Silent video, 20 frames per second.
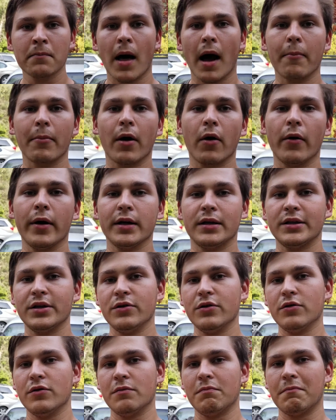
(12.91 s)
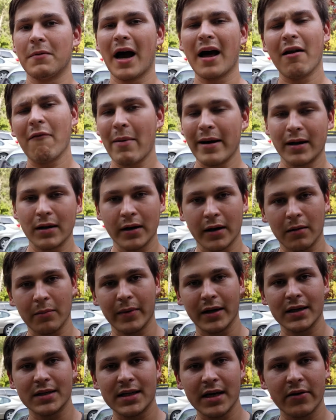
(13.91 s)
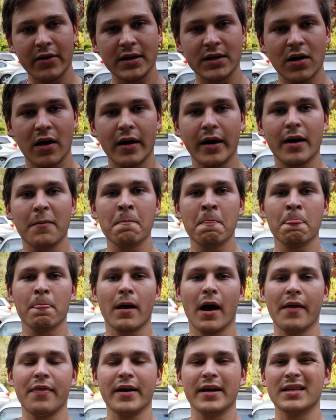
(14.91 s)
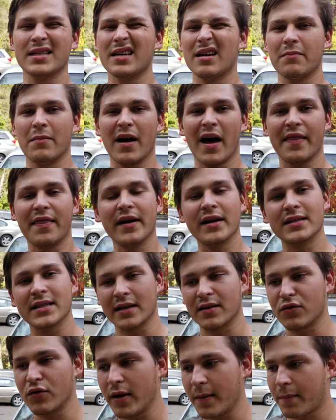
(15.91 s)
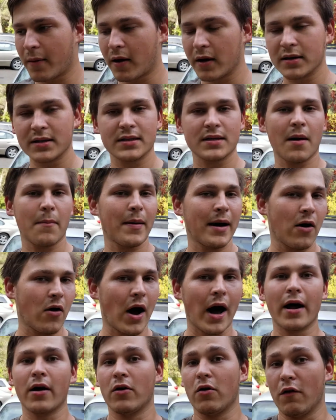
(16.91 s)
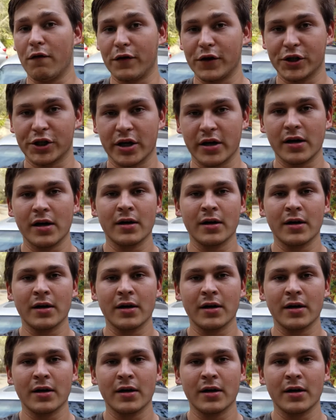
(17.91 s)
I'm going to kind of make like a mini series on it. I think it's like 3 parts about, I don't know for sure.